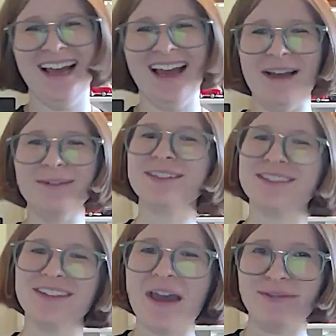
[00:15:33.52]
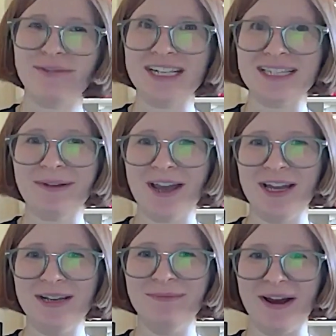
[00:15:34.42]
I was also heavily
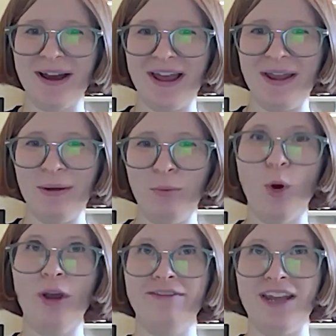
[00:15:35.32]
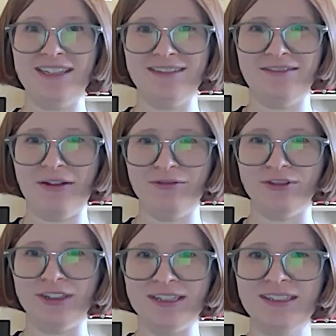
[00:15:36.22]
inspired by what I read as a
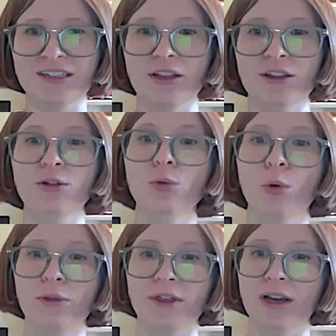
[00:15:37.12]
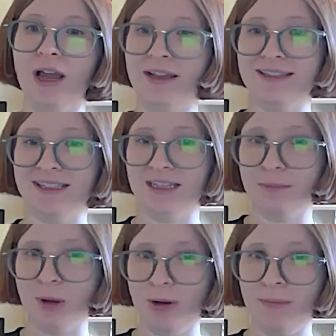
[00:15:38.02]
reference to the northern lights in the
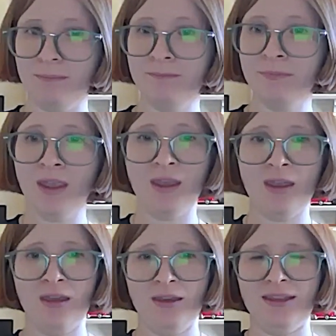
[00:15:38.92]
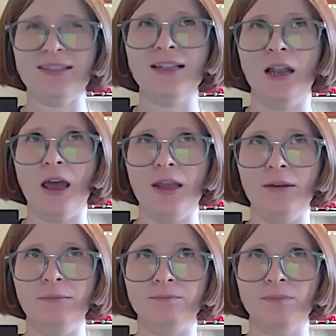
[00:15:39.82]
poem. There's the
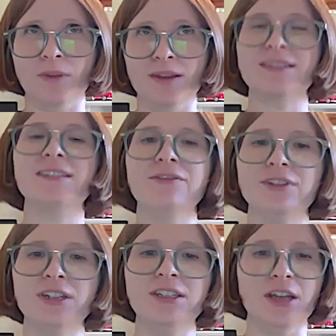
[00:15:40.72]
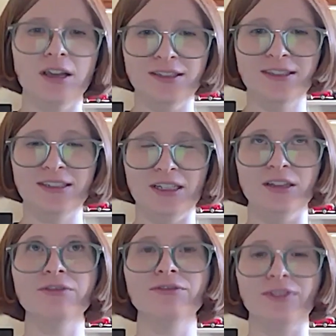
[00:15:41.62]
line, "sifted dust and
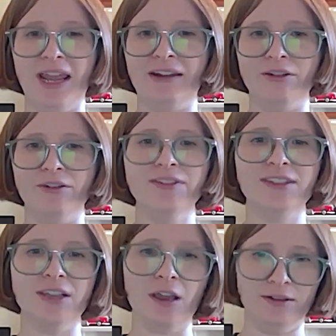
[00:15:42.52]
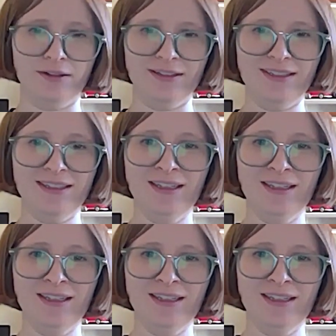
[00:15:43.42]
the flare of suns,"